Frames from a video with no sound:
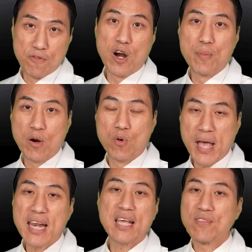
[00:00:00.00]
fair amount
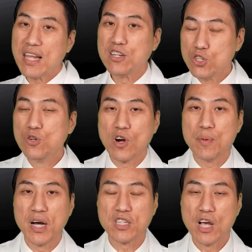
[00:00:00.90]
remaining if they didn't do
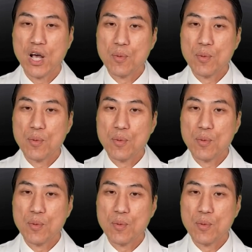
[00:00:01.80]
very much.